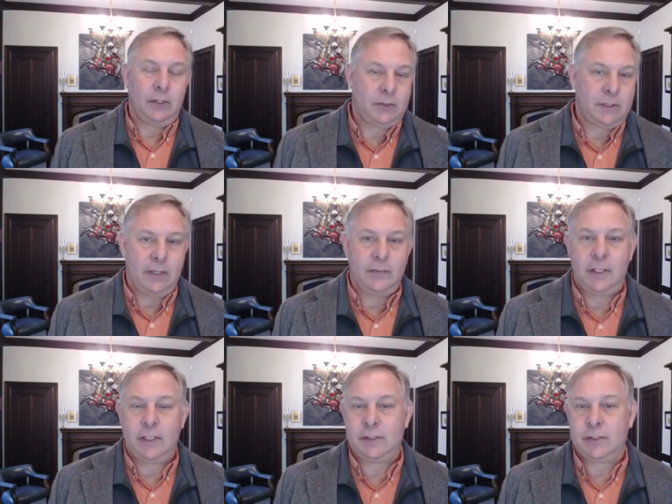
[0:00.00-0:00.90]
Stephen
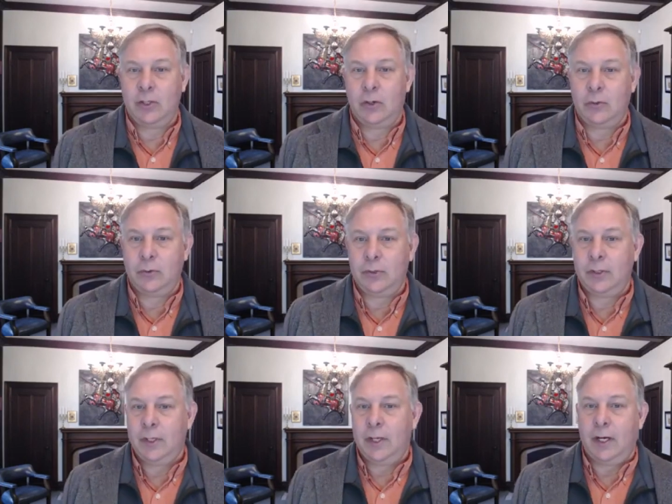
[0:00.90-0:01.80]
is stoned,
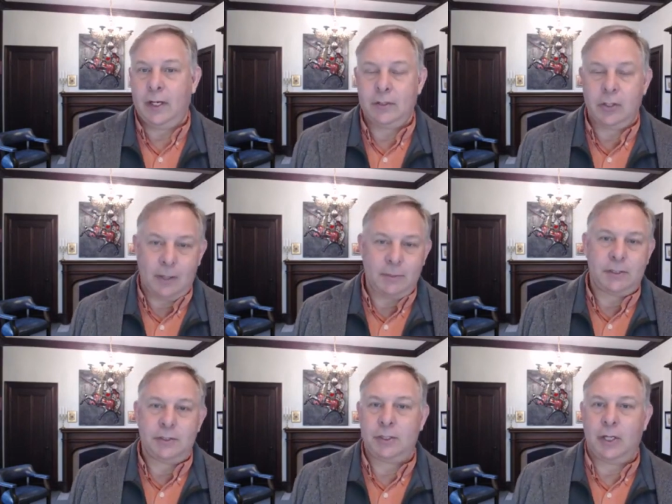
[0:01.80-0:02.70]

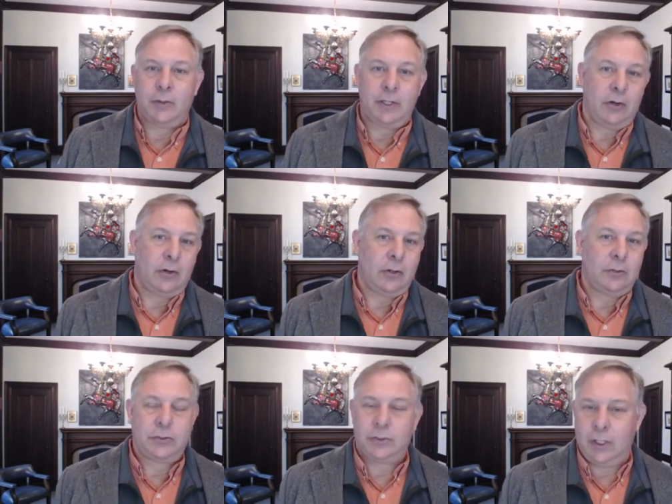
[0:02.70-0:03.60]
Thomas is shot with
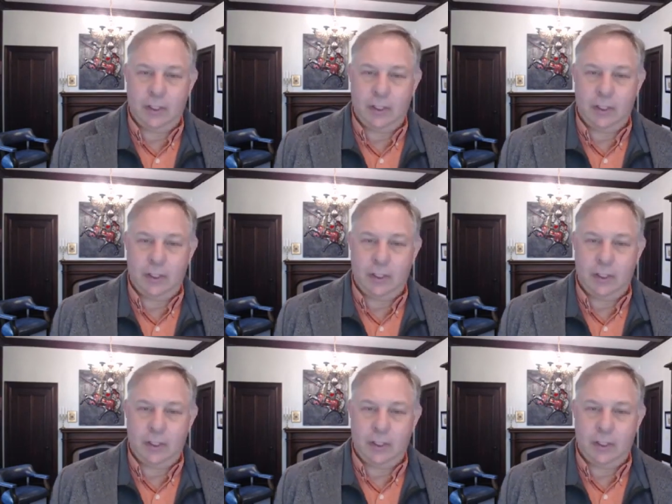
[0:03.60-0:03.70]
arrows.